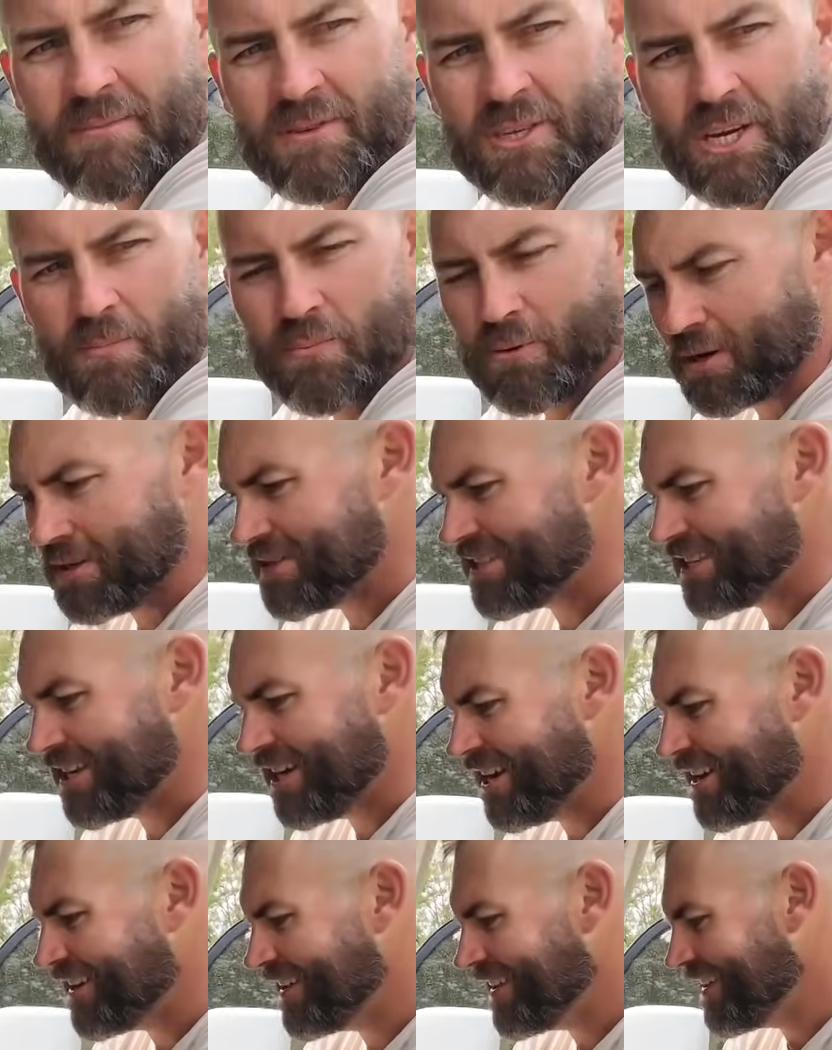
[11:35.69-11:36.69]
cheap ones,
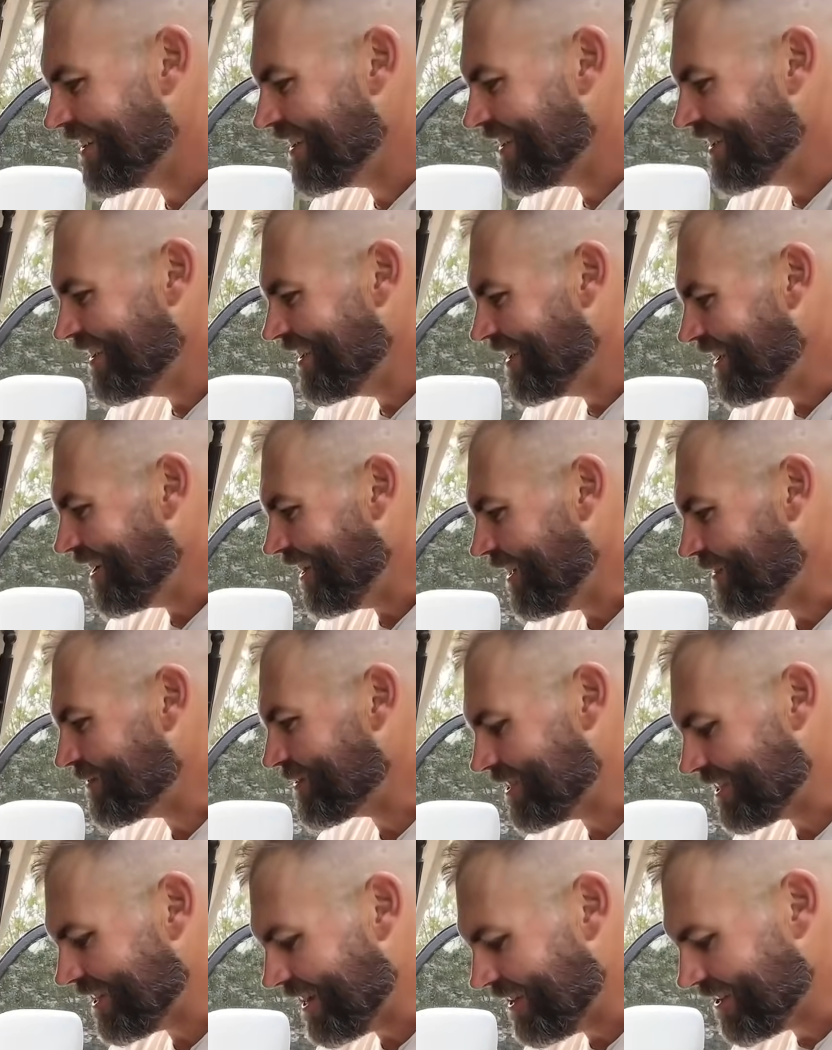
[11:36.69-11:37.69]
so I'll have to
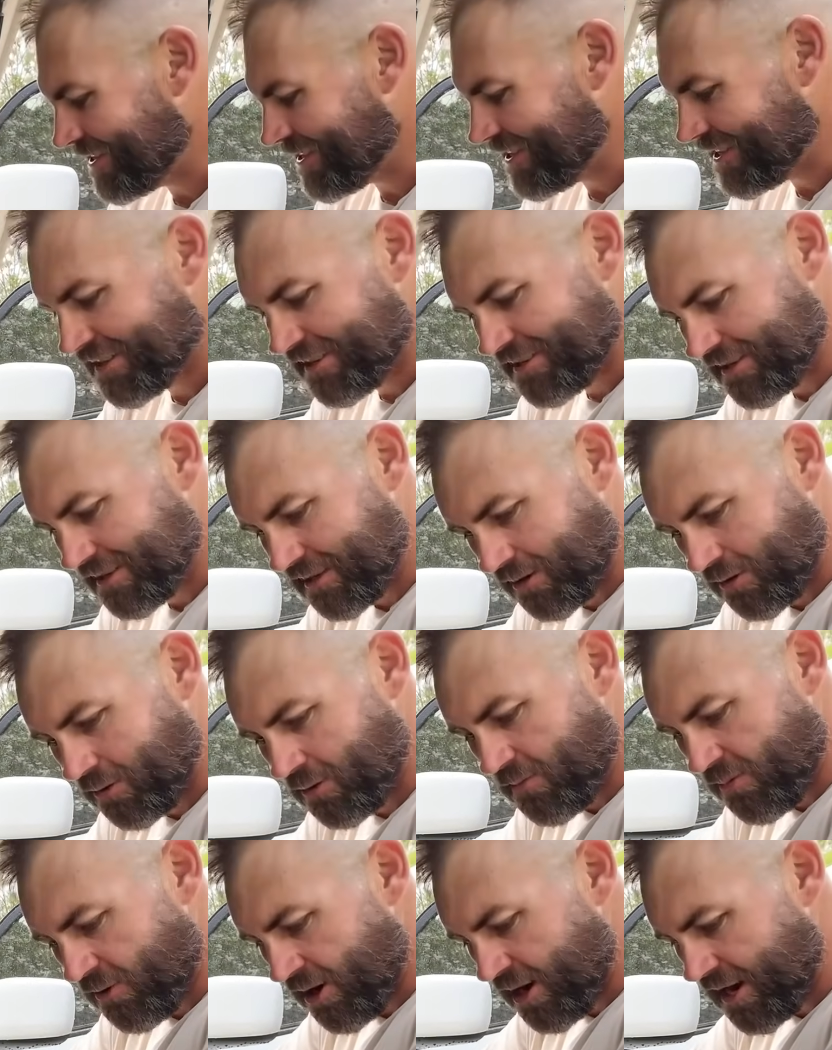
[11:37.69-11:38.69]
see how this is because it's a
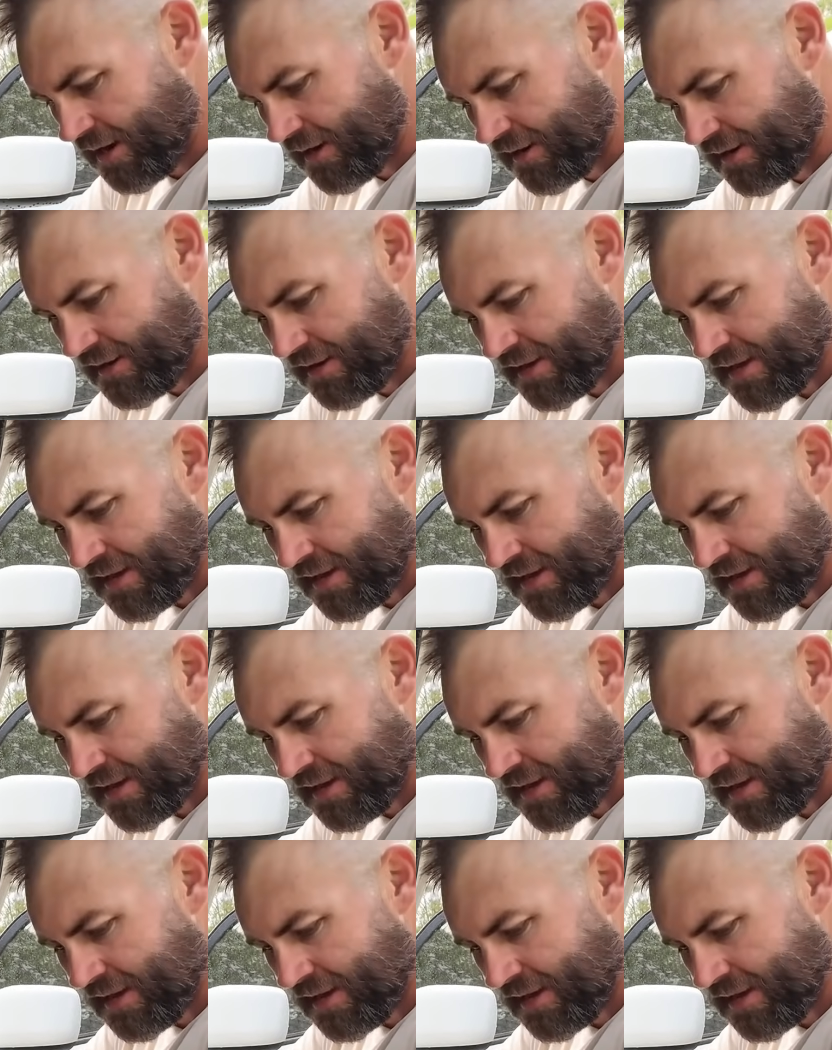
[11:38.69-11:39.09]
good brand.